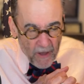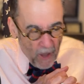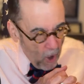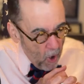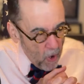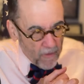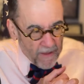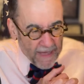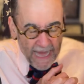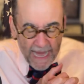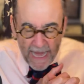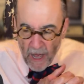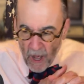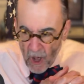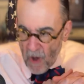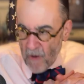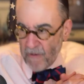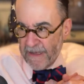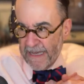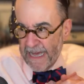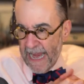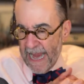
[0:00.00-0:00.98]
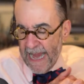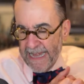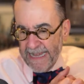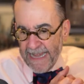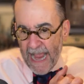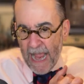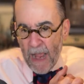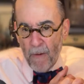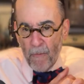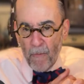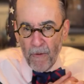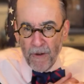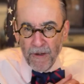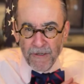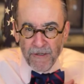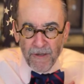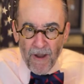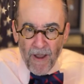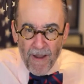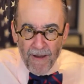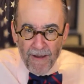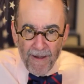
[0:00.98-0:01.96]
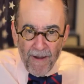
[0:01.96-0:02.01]
Okay, okay. Now we're
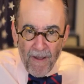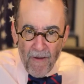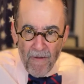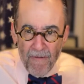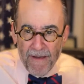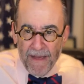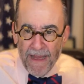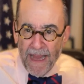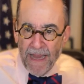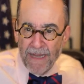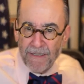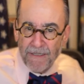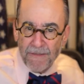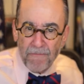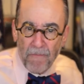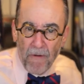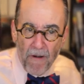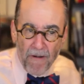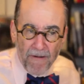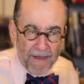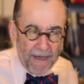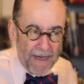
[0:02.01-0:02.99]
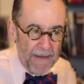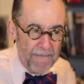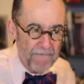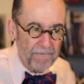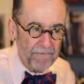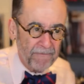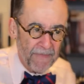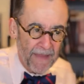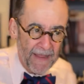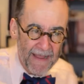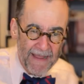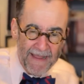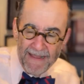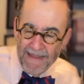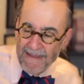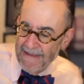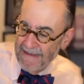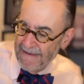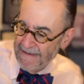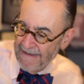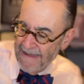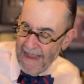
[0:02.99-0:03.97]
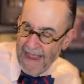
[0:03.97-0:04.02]
talking. Okay, Sparky.
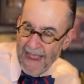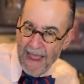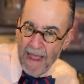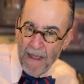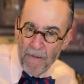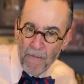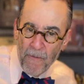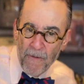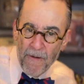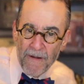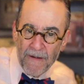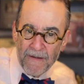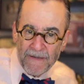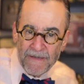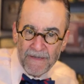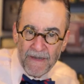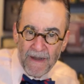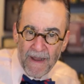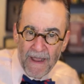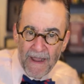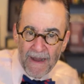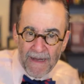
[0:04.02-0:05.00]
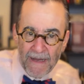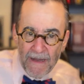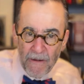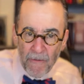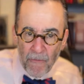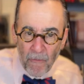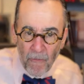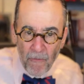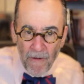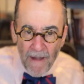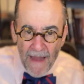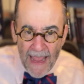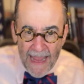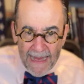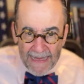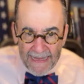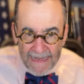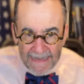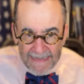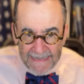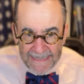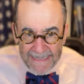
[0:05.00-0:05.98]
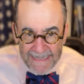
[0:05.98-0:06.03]
Now we're talking
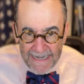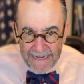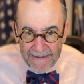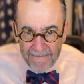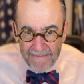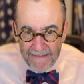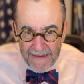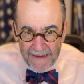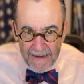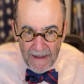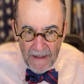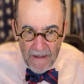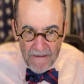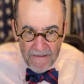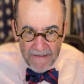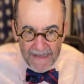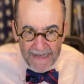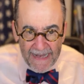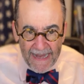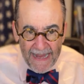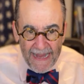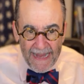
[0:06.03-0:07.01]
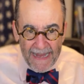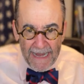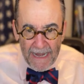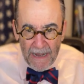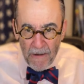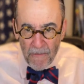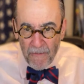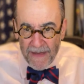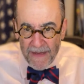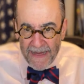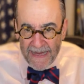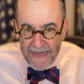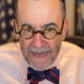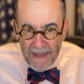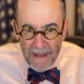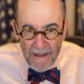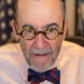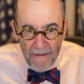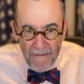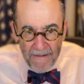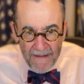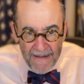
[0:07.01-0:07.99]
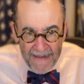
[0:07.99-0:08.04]
racketeering. Okay, here we go.